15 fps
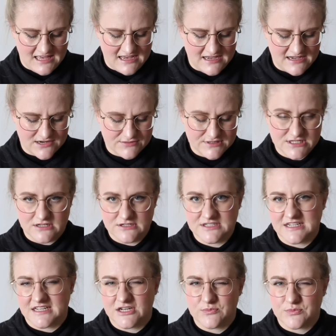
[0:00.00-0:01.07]

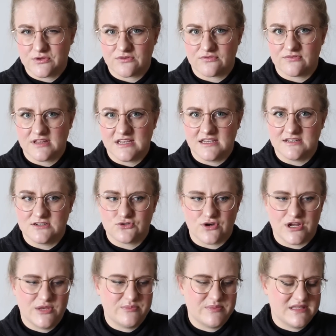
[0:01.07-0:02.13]
resulting in a beautifully
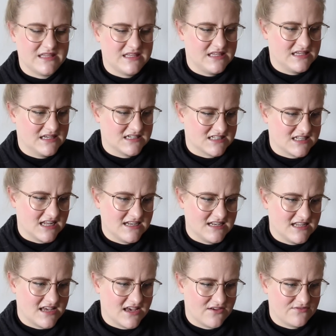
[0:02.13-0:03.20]
drapey,
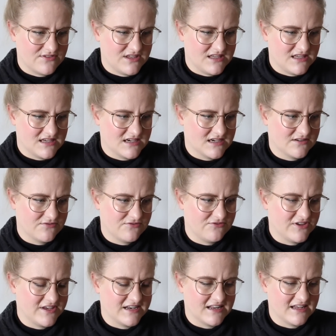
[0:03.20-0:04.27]
slightly heavy
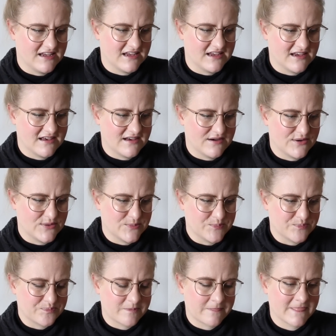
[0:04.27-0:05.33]
feeling
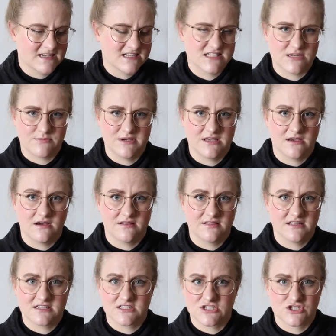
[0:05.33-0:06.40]
summer yarn
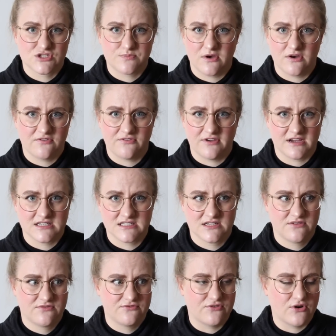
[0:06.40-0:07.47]
that's just perfect
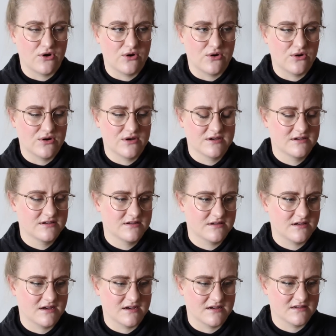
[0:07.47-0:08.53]
for
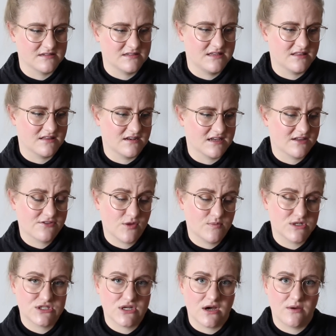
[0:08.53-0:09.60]
either like
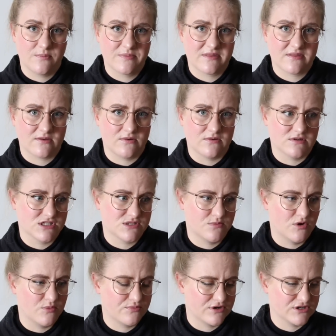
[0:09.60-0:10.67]
summer tops or
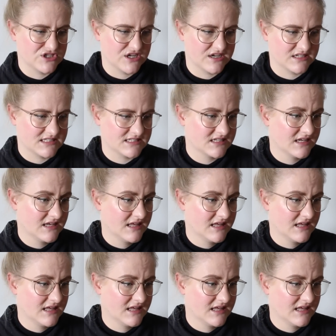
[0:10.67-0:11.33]
small projects,